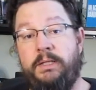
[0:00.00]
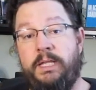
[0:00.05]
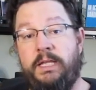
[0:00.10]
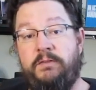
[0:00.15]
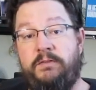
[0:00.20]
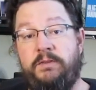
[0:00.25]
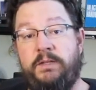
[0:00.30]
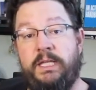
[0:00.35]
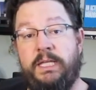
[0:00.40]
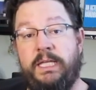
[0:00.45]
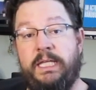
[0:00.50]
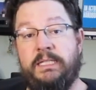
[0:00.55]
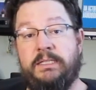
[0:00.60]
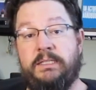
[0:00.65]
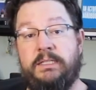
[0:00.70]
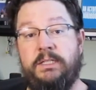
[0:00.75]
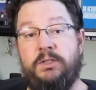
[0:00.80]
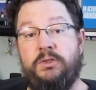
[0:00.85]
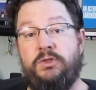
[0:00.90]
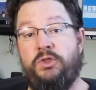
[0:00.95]
They feel like it's
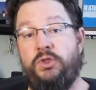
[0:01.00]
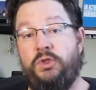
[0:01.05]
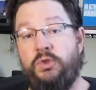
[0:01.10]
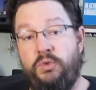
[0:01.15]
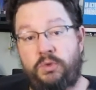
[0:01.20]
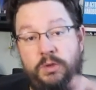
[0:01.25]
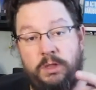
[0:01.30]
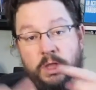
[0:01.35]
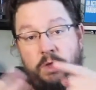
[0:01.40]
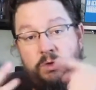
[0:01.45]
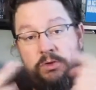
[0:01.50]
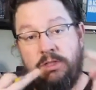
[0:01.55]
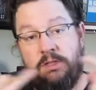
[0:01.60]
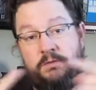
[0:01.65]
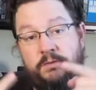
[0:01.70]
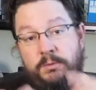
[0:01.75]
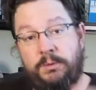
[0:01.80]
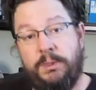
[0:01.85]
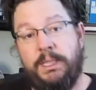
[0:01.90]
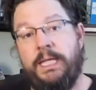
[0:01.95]
still too close
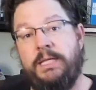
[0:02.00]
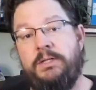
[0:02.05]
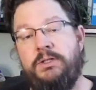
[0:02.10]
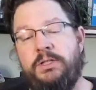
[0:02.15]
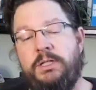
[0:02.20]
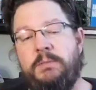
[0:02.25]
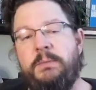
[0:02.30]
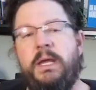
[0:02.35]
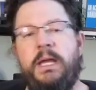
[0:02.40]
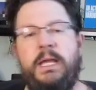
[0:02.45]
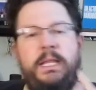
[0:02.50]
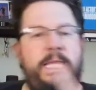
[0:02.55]
of a relationship.